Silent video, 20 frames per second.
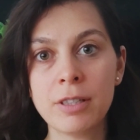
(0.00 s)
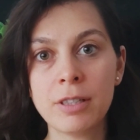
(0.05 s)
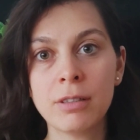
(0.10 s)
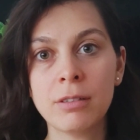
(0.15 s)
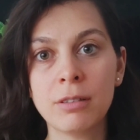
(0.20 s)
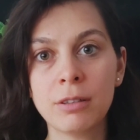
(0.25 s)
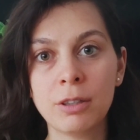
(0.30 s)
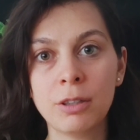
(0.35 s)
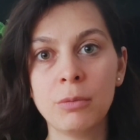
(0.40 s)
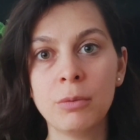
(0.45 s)

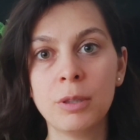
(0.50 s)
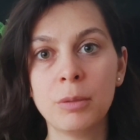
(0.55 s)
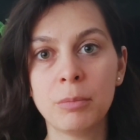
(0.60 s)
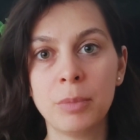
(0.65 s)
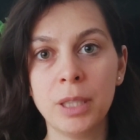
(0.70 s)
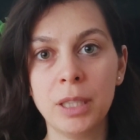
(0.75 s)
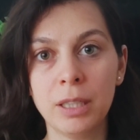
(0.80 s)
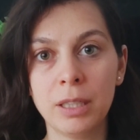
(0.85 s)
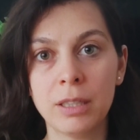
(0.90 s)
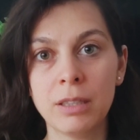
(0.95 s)
single human
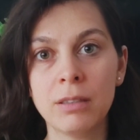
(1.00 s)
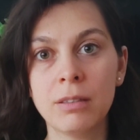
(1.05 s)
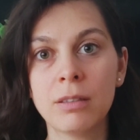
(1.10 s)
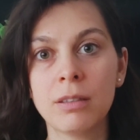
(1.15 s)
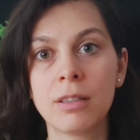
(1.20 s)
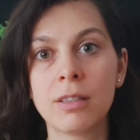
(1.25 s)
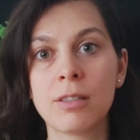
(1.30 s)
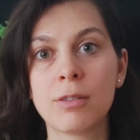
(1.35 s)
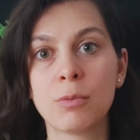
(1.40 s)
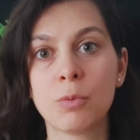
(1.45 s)

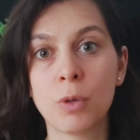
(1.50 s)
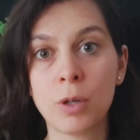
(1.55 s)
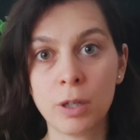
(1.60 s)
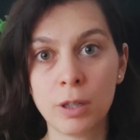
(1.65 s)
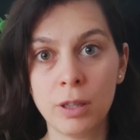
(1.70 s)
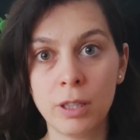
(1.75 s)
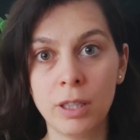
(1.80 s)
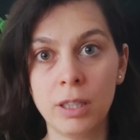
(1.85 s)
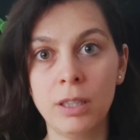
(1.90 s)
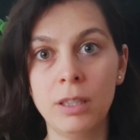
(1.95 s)
being is
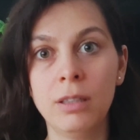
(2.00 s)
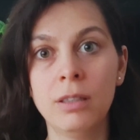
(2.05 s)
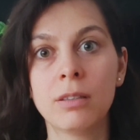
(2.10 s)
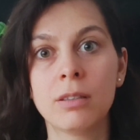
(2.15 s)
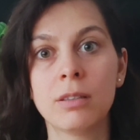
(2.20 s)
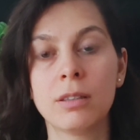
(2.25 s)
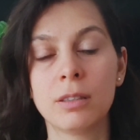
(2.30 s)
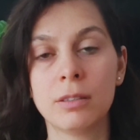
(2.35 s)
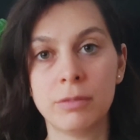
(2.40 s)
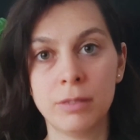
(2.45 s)
worthy
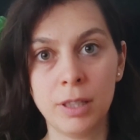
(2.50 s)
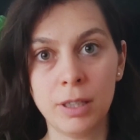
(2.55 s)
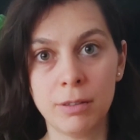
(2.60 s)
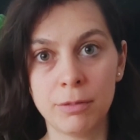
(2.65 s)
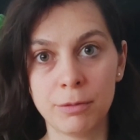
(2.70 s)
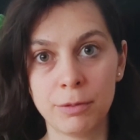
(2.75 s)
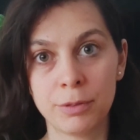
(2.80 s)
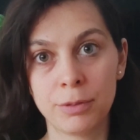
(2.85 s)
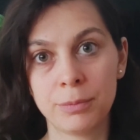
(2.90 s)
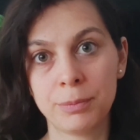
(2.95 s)
of
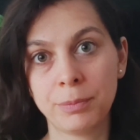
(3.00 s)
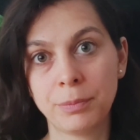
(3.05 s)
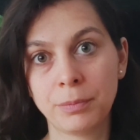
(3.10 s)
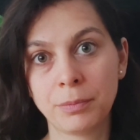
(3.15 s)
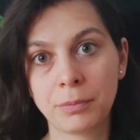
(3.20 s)
love.